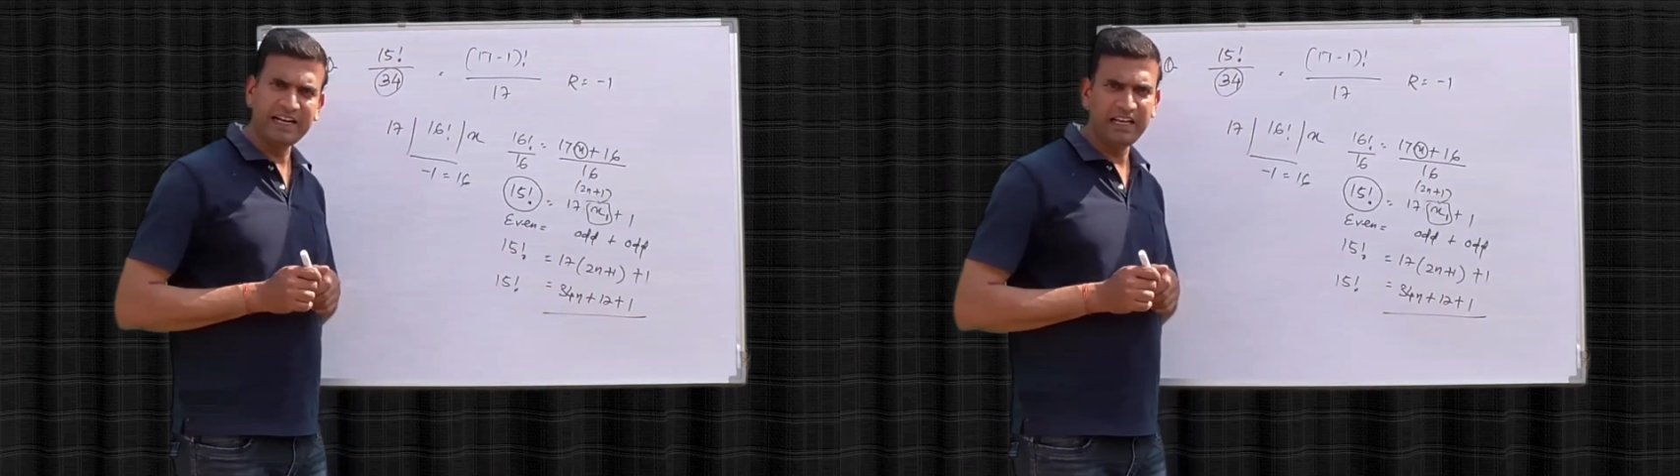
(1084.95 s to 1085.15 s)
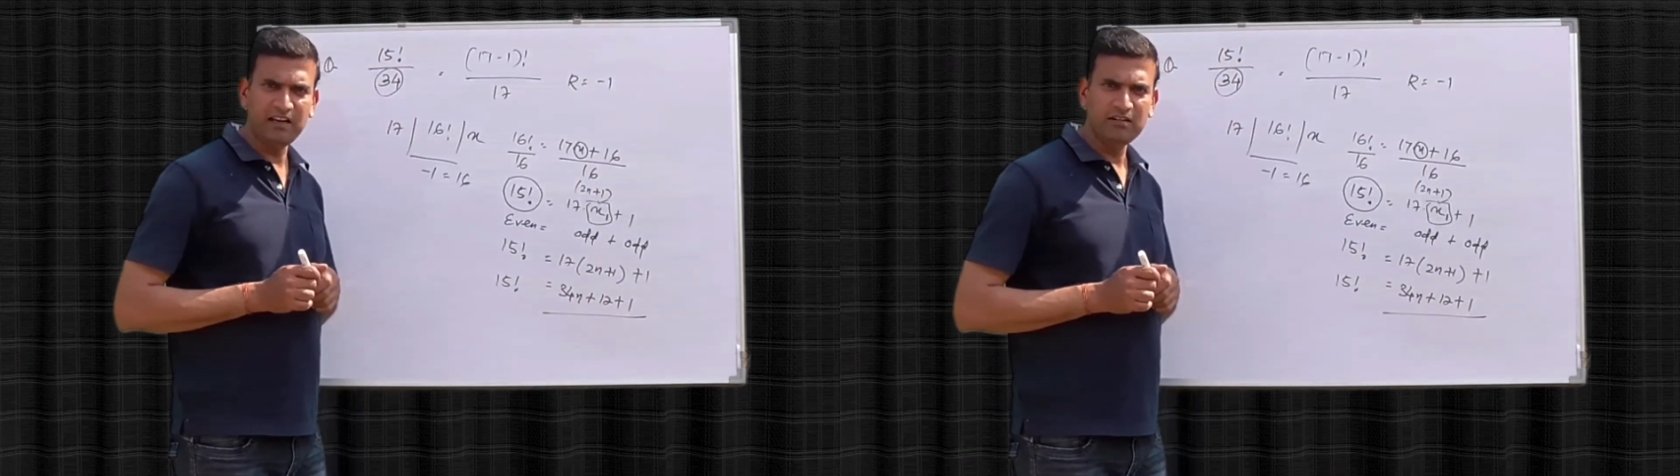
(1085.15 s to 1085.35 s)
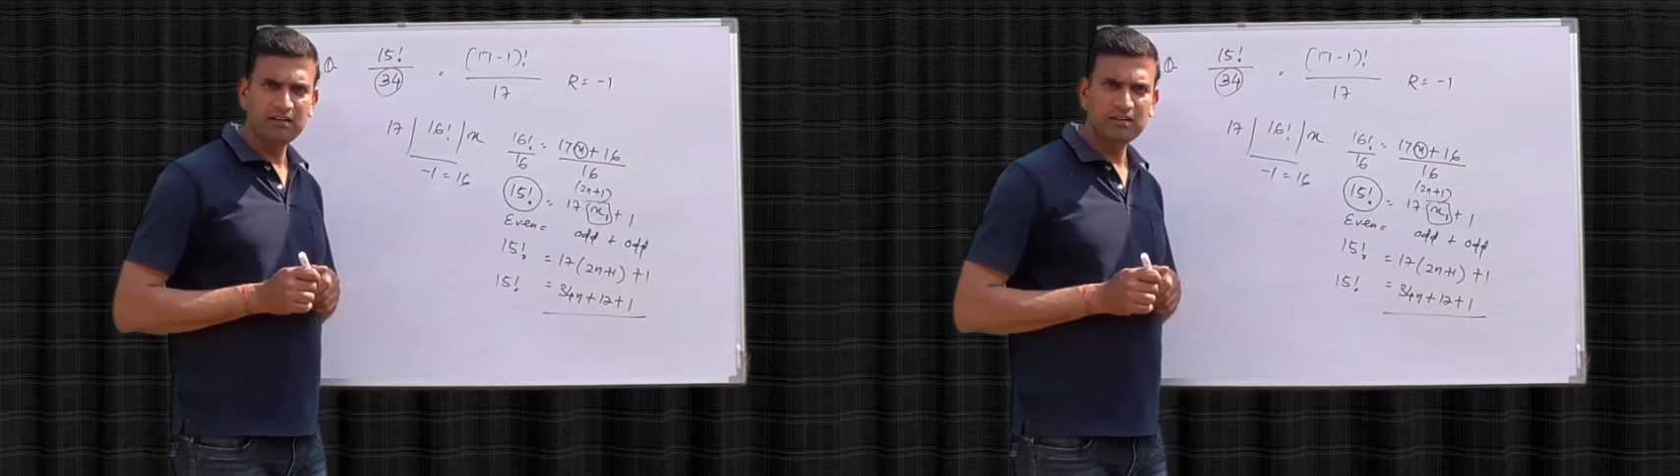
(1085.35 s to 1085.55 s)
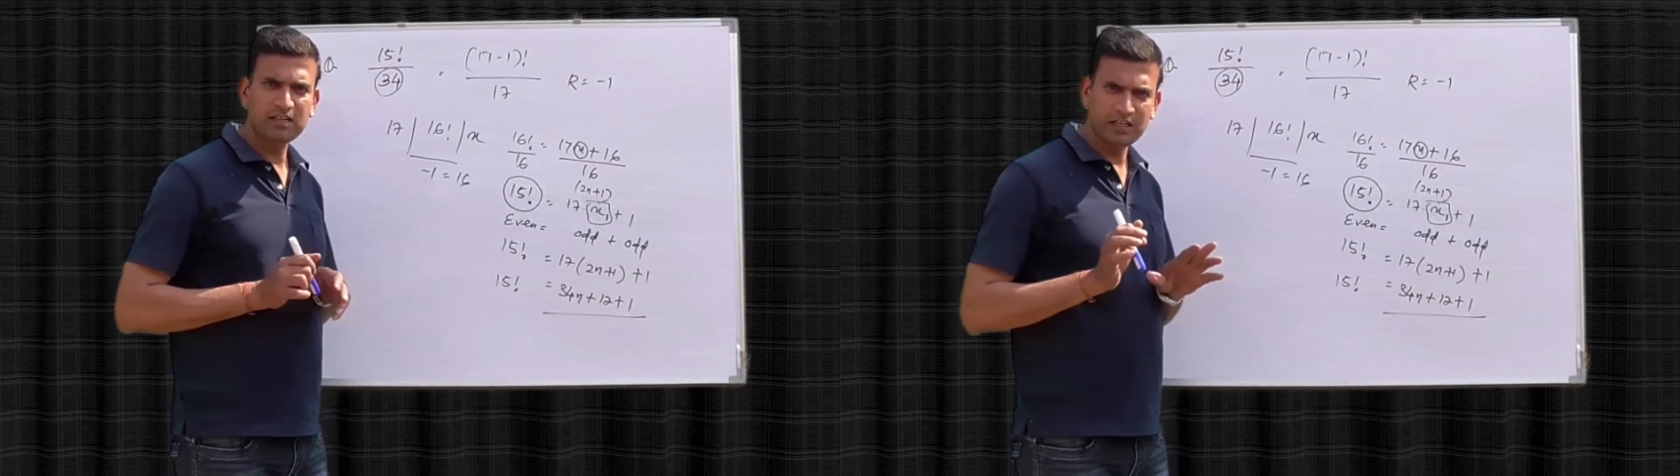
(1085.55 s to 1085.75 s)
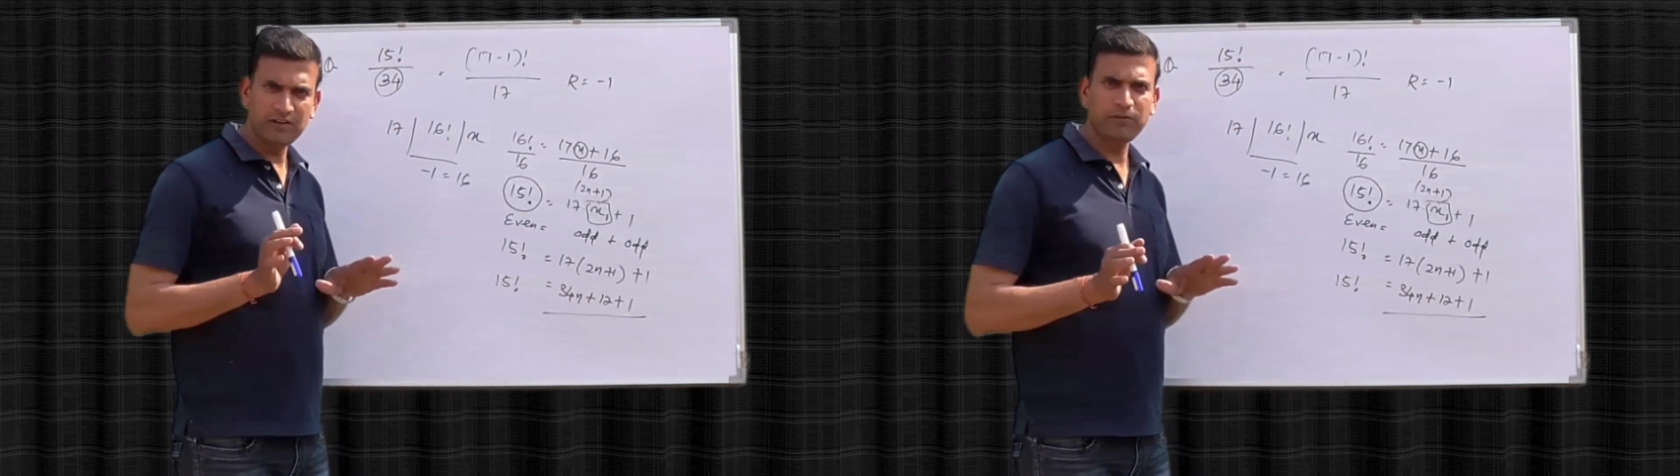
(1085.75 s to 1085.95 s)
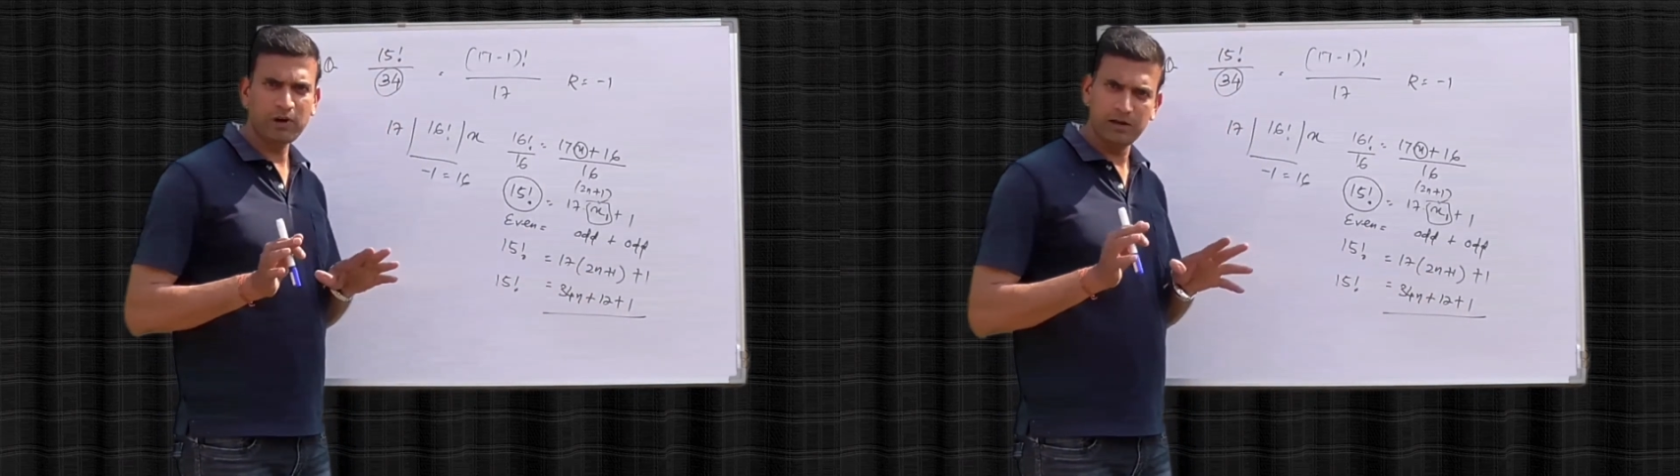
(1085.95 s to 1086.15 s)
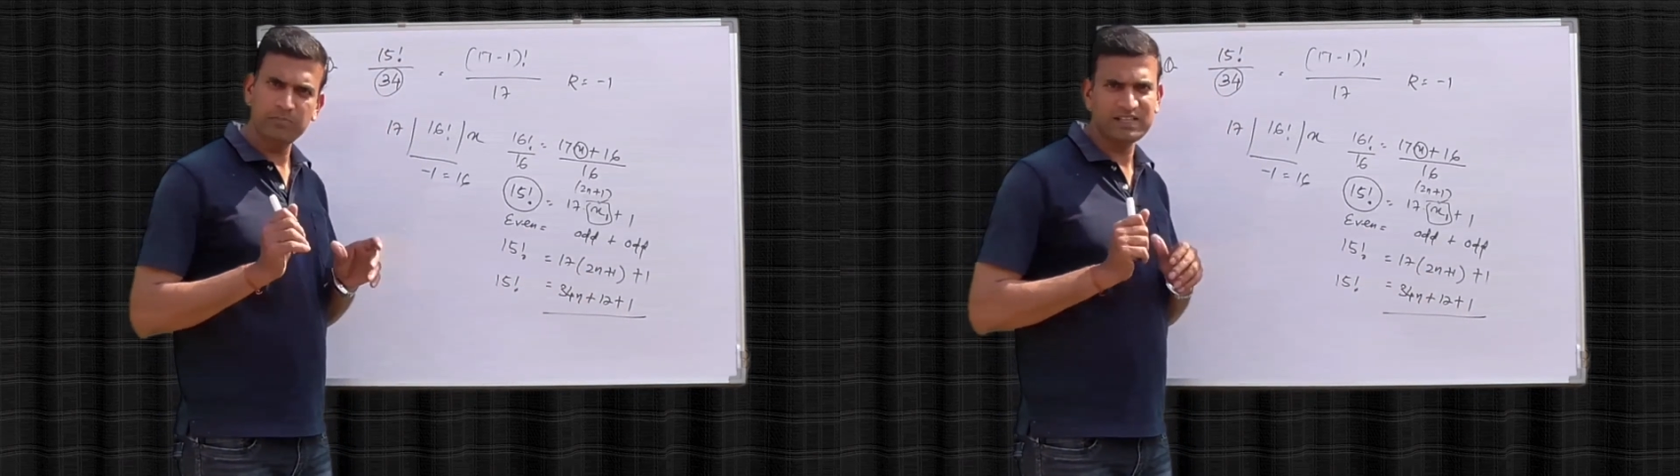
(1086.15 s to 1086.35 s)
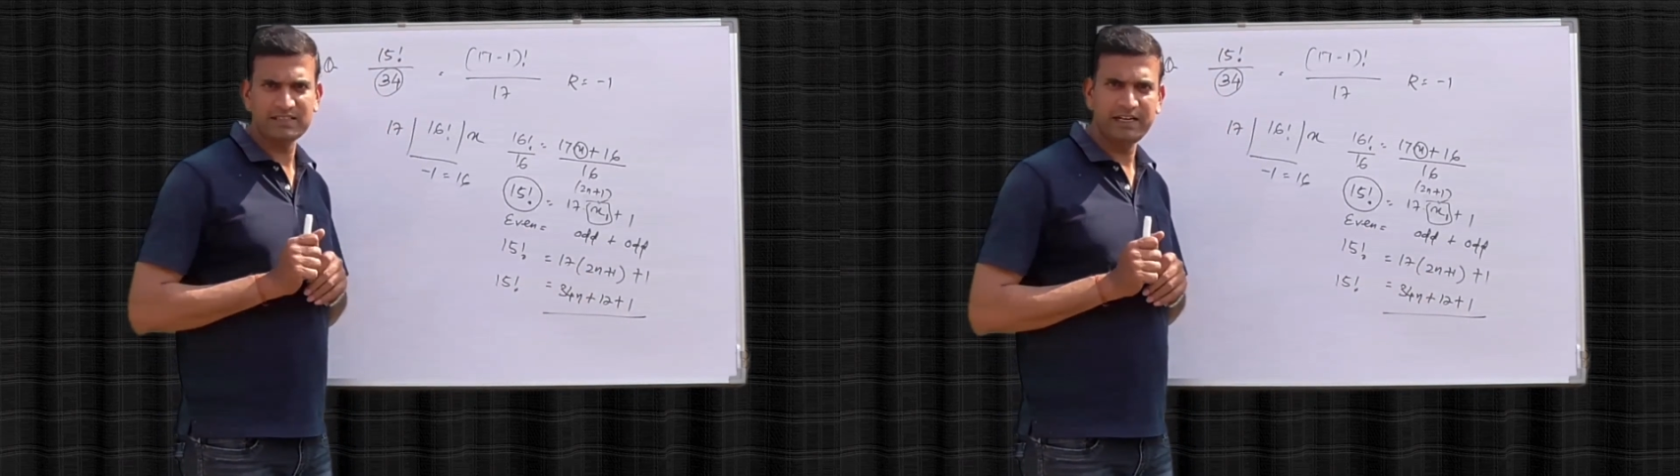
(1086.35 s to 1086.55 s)
80.
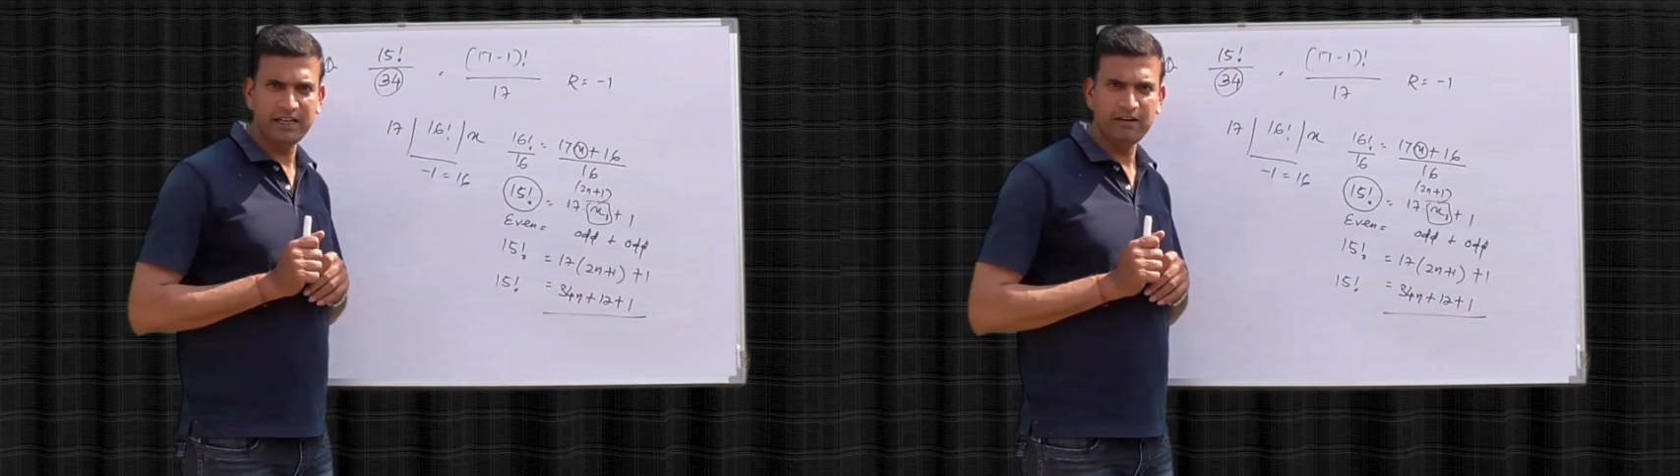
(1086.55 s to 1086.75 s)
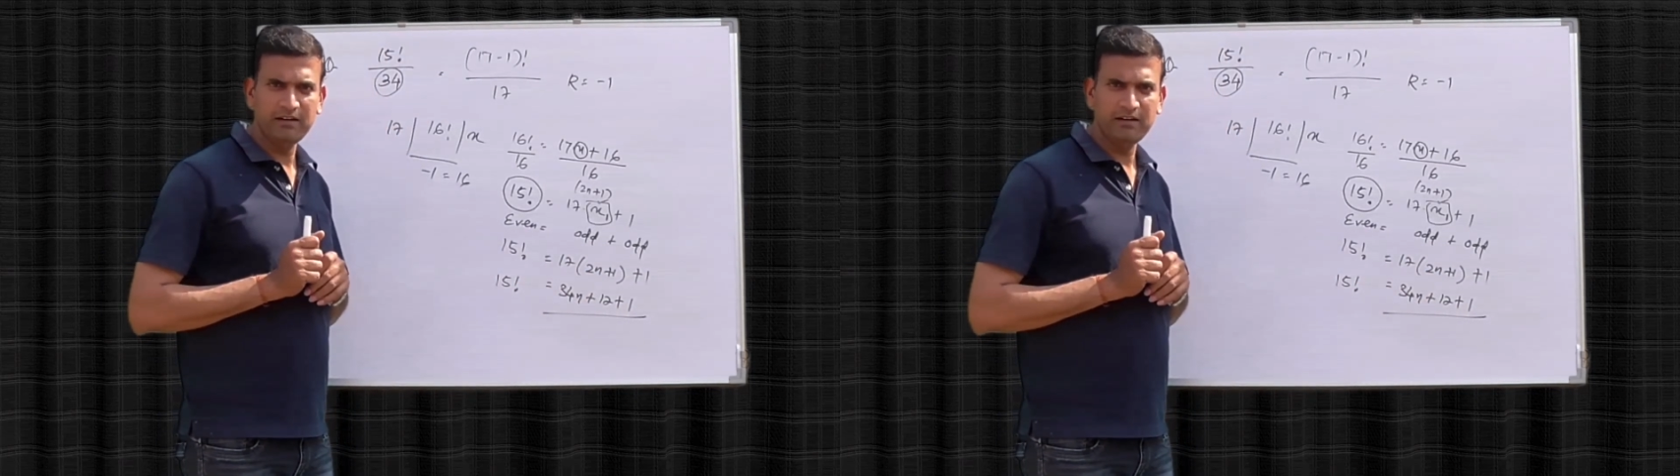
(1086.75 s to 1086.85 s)
34n plus 80.